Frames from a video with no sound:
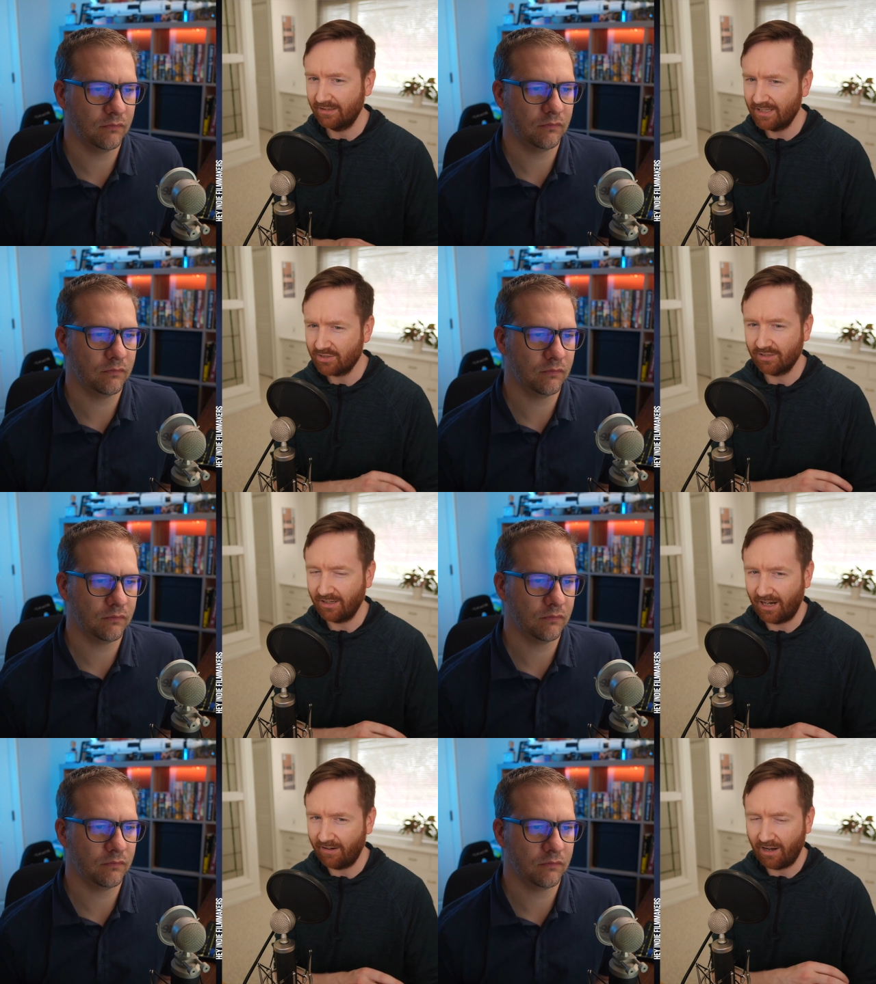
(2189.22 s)
Speaker 1: these
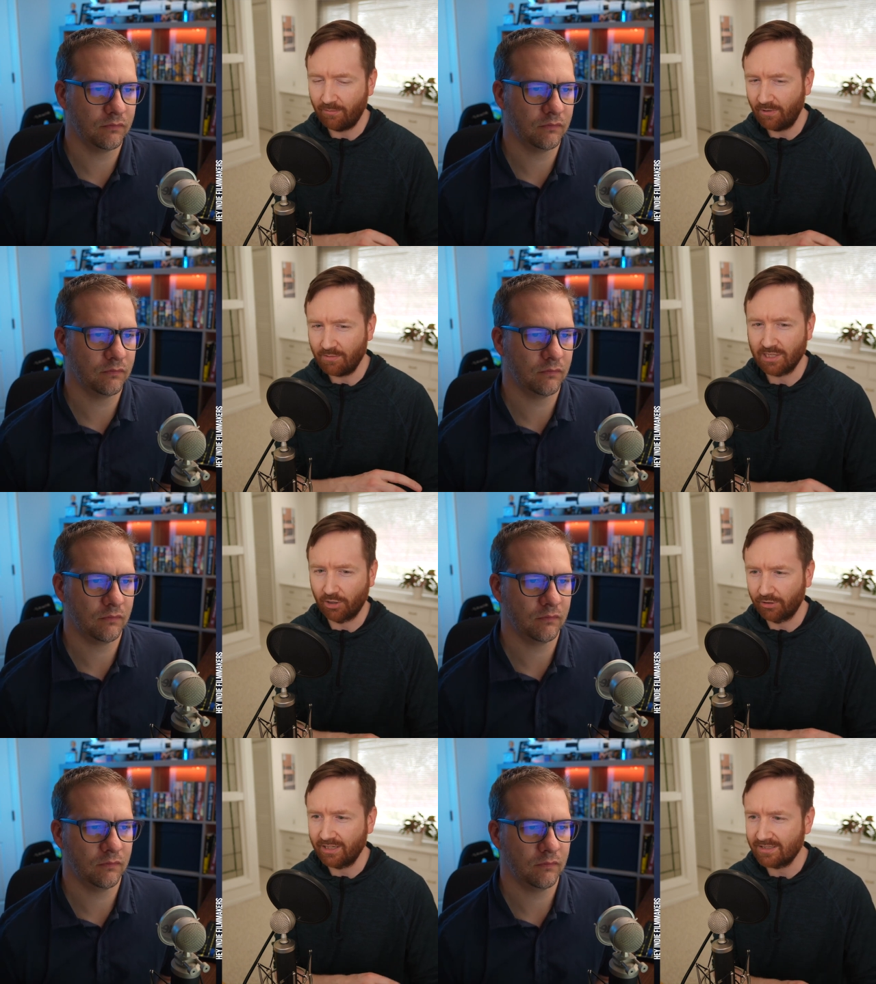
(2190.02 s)
I, I, was
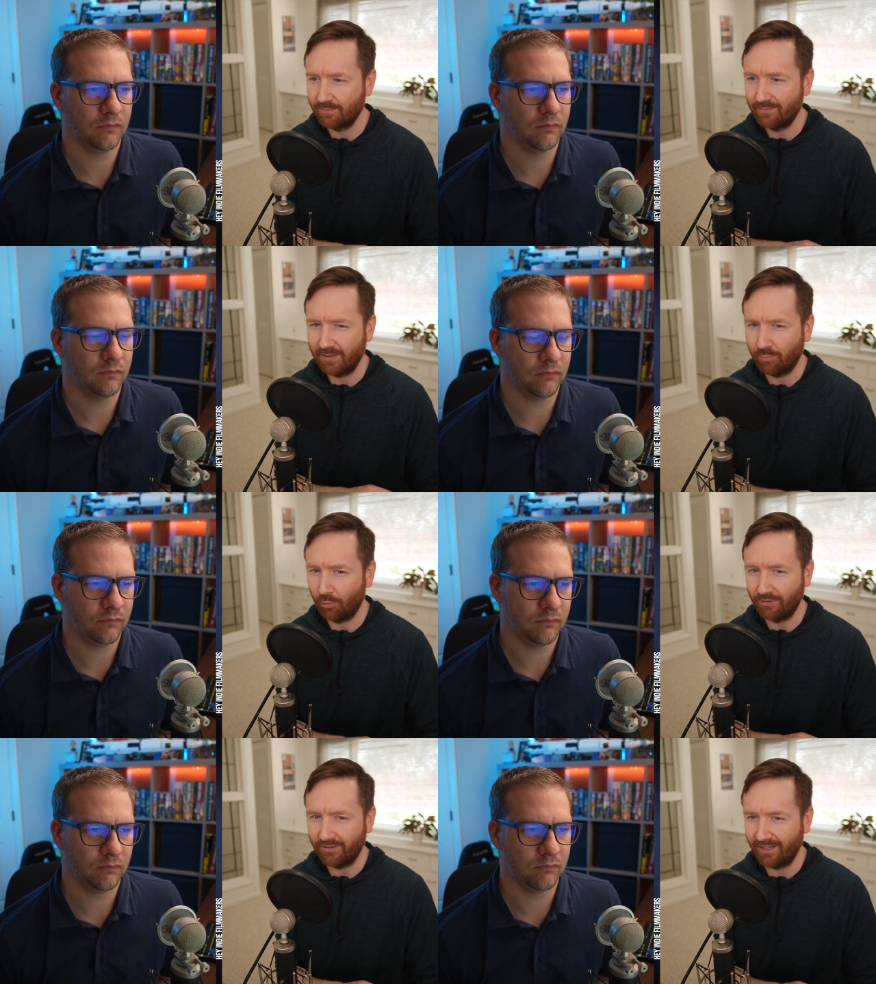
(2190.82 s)
learning some
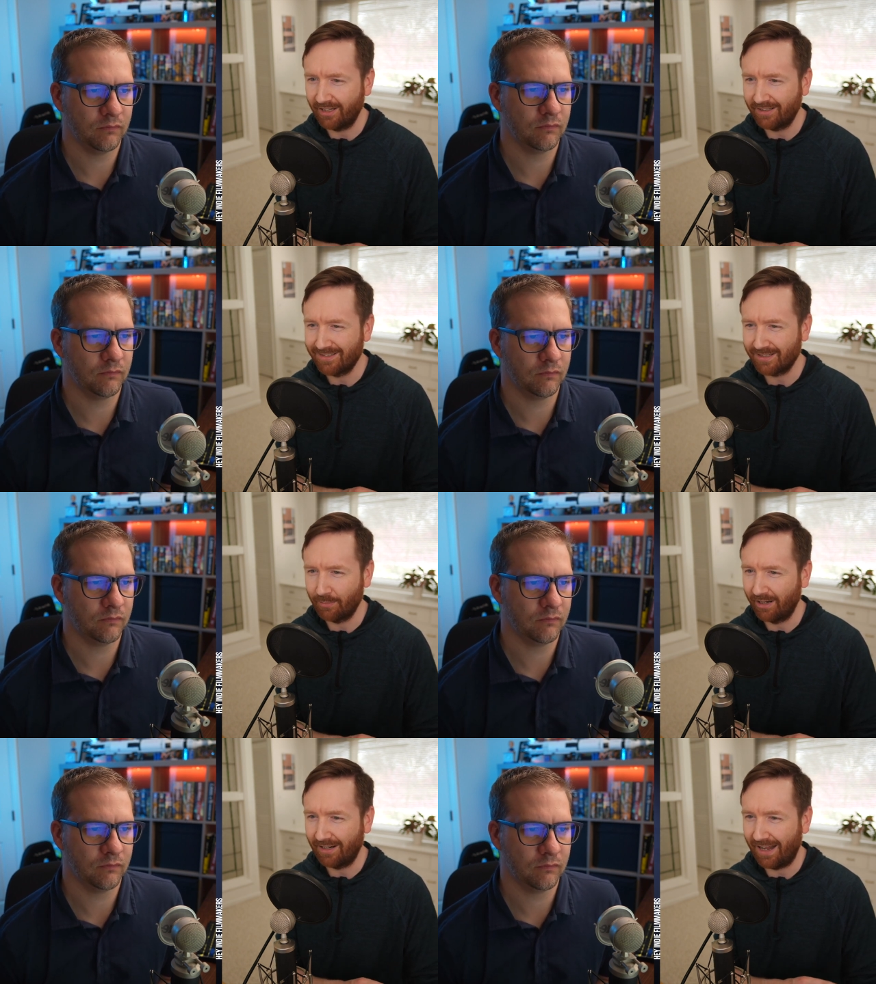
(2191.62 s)
important things about